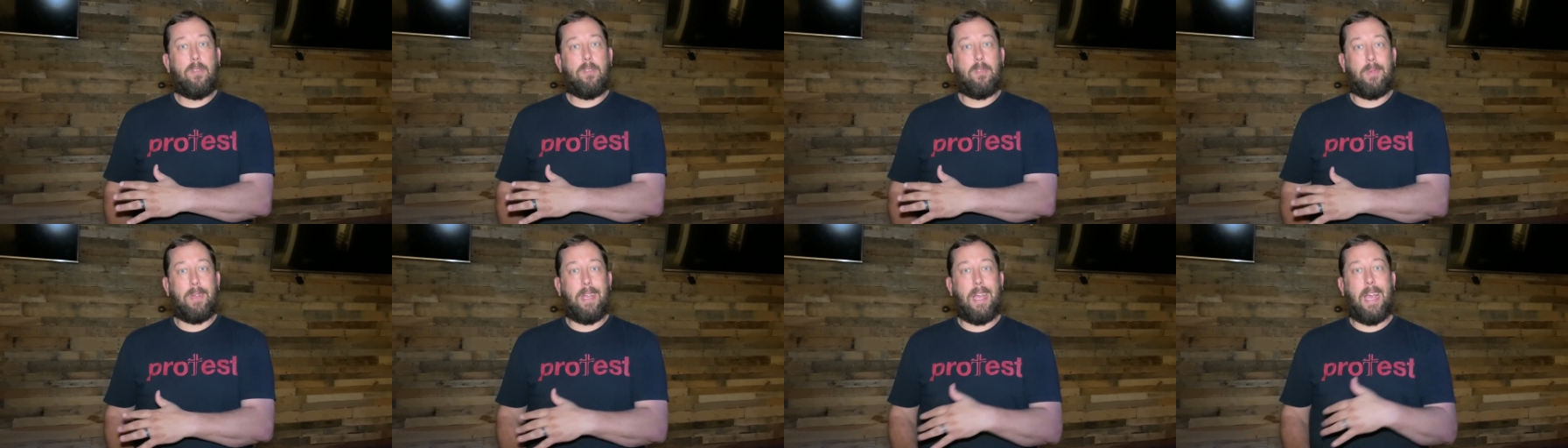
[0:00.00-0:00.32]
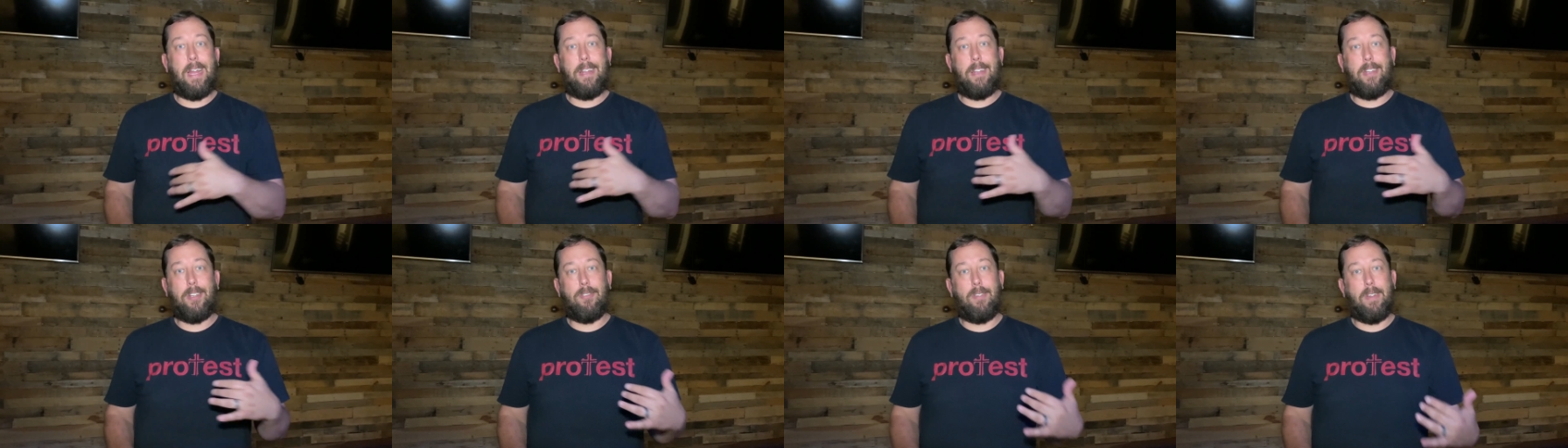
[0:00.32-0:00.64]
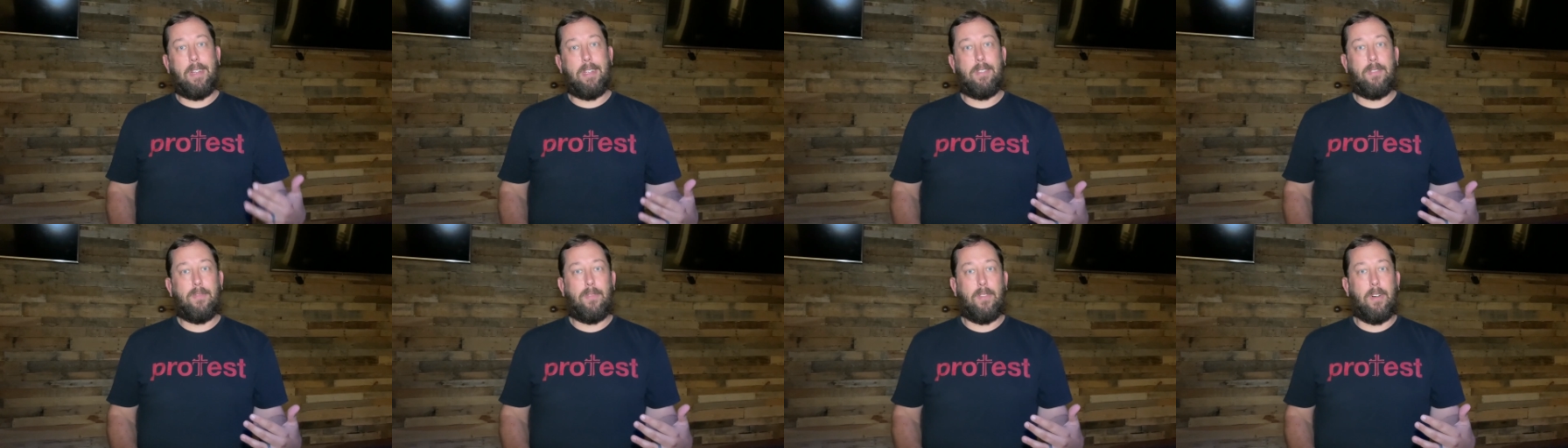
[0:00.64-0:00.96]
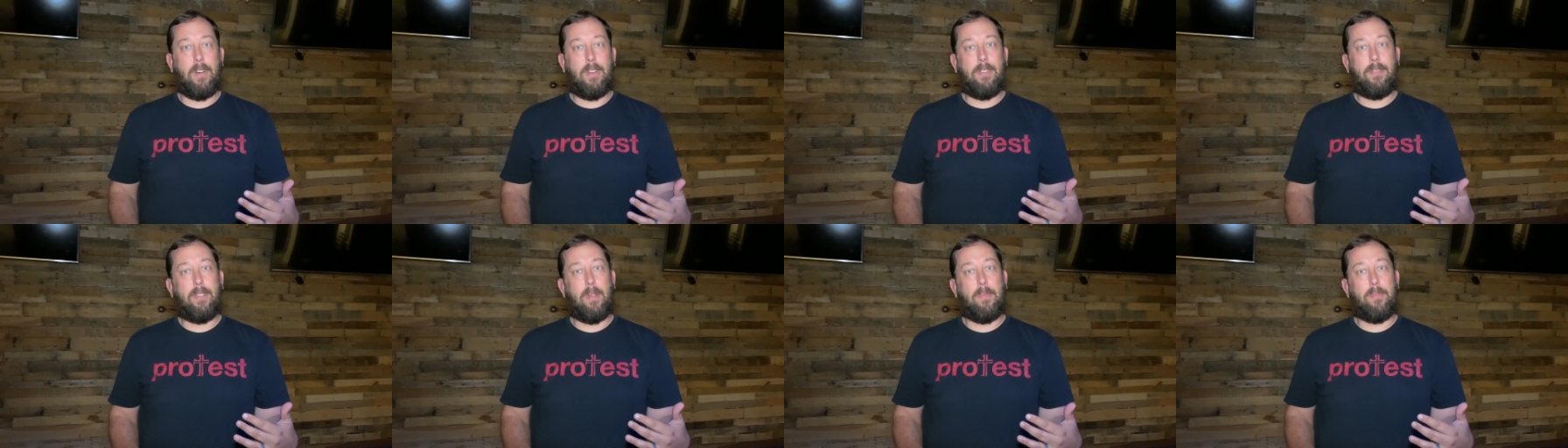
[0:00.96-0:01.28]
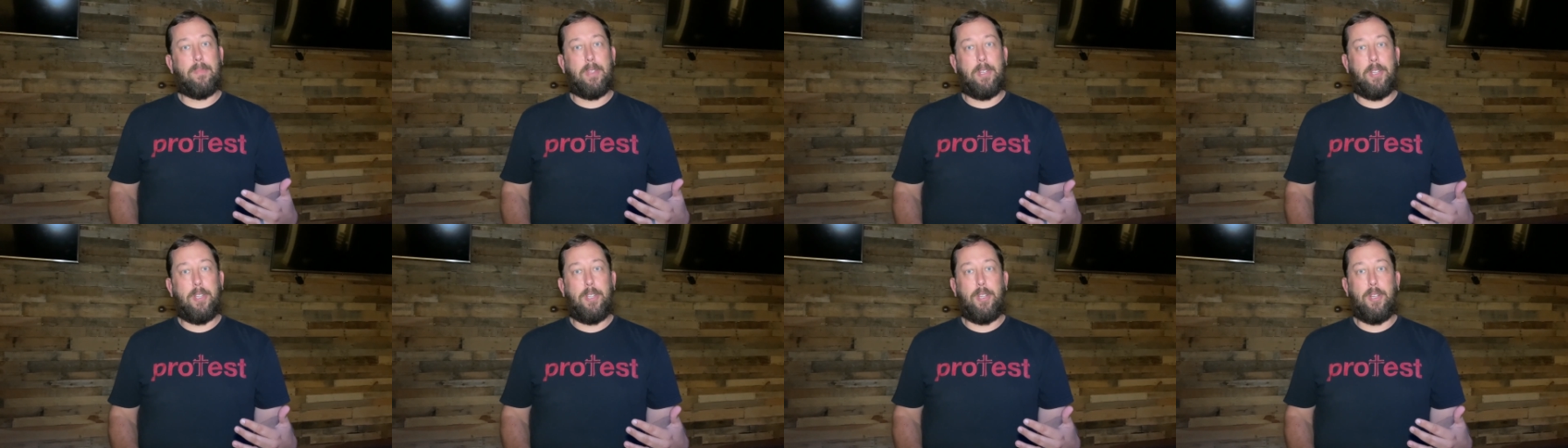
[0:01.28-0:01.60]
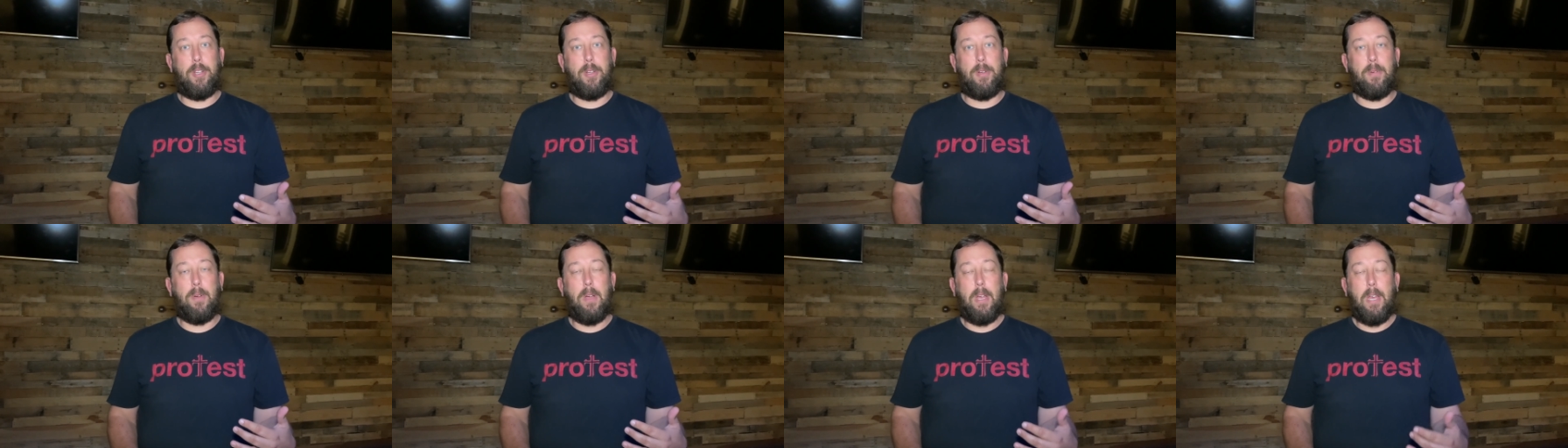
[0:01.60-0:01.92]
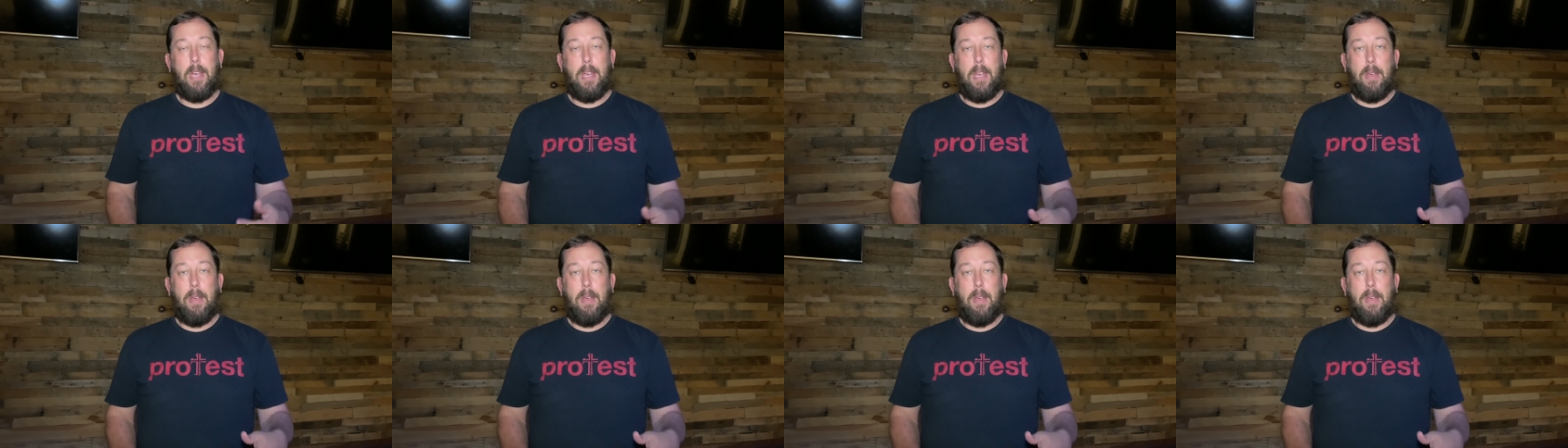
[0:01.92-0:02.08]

so we had to transfer to something new.